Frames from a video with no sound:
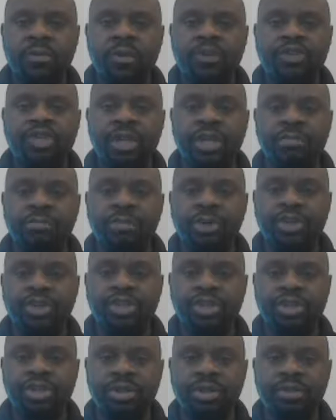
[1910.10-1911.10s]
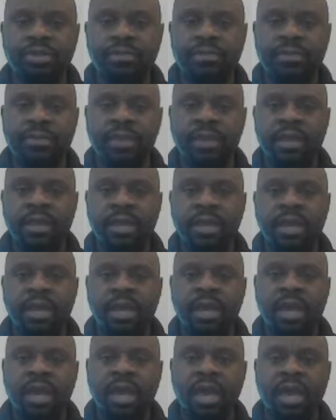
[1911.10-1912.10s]
Rauschenbusch.
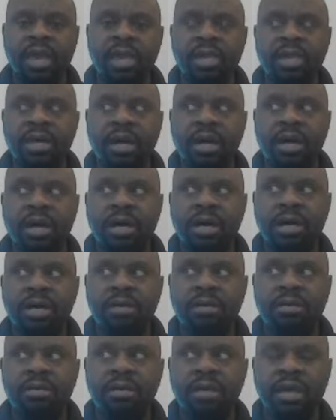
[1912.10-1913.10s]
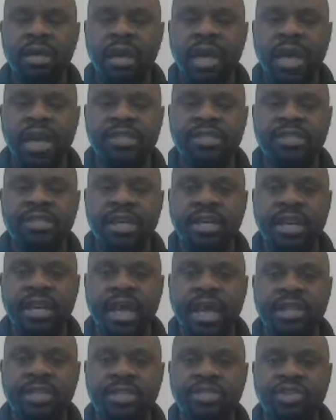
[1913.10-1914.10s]
In
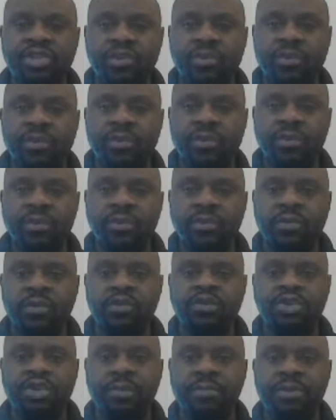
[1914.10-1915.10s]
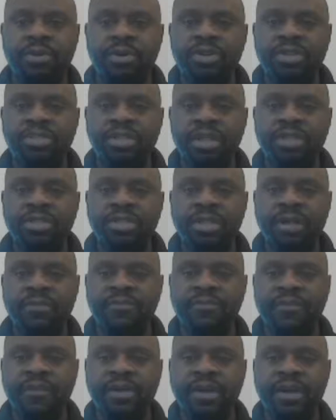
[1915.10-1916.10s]
1892, Rauschenbusch and
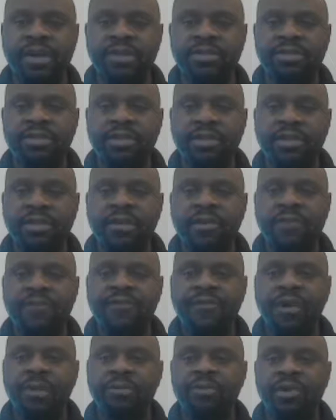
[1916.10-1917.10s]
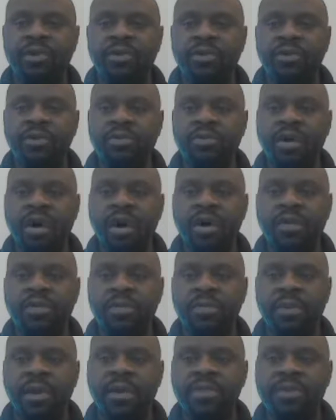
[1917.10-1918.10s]
some friends formed a group
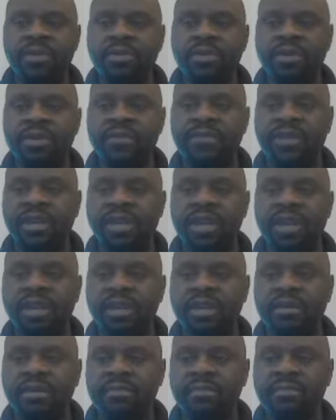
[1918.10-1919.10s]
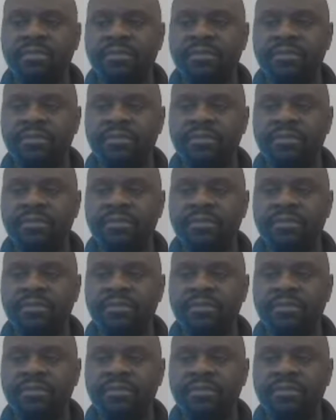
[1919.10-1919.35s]
called the Brotherhood of the Kingdom.